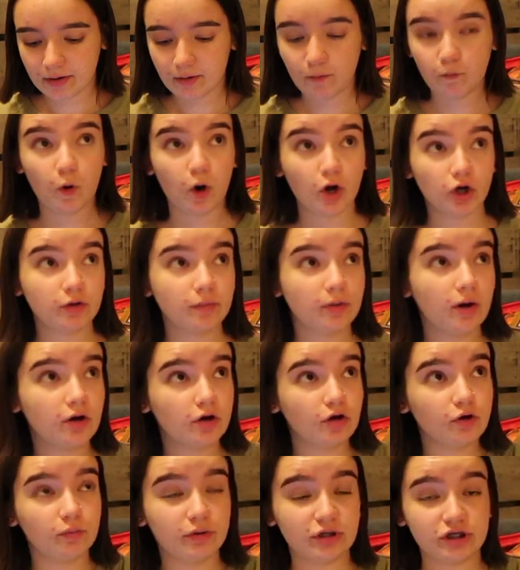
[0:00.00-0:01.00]
Water
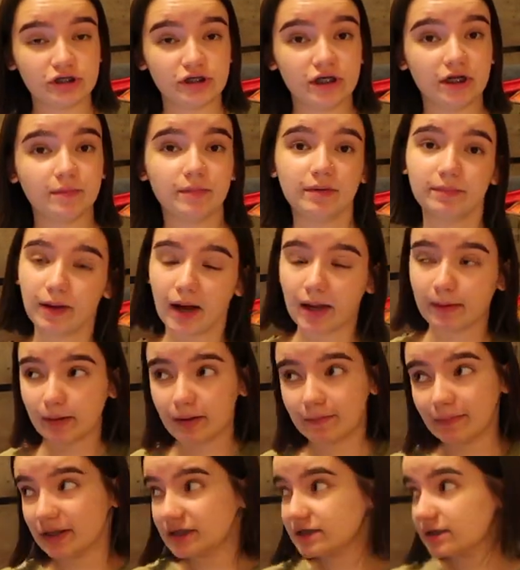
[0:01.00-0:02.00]
bottle, which is going to be by
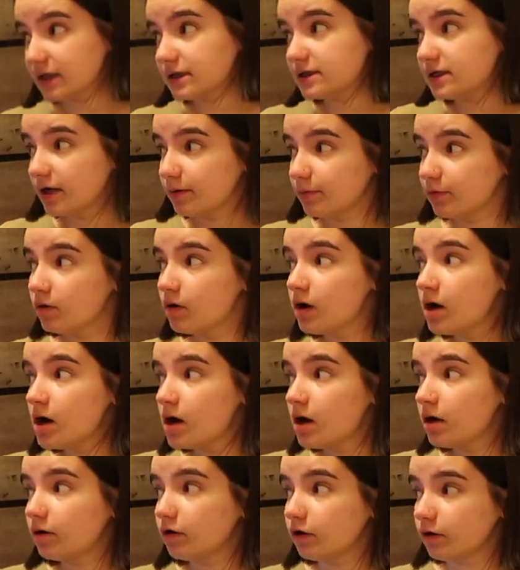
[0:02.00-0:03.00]
my bedside table
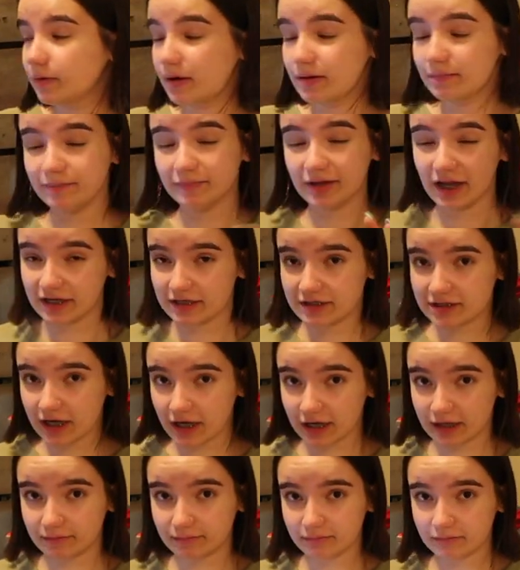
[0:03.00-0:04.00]
or my
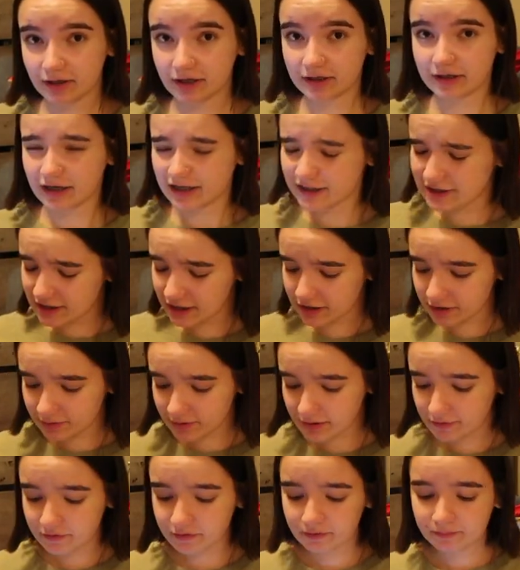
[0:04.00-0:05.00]
nightstand or
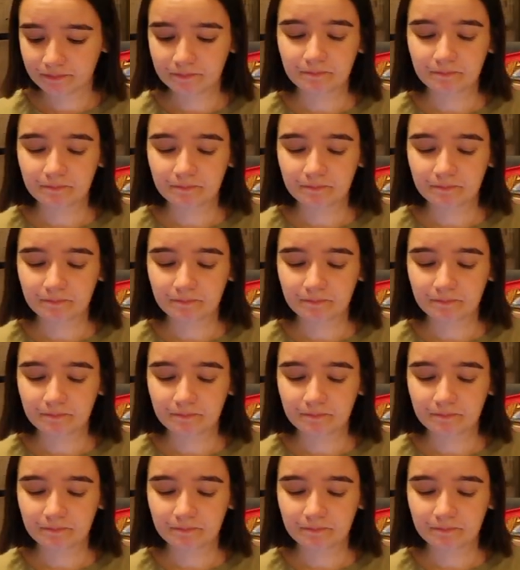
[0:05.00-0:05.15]
whatever.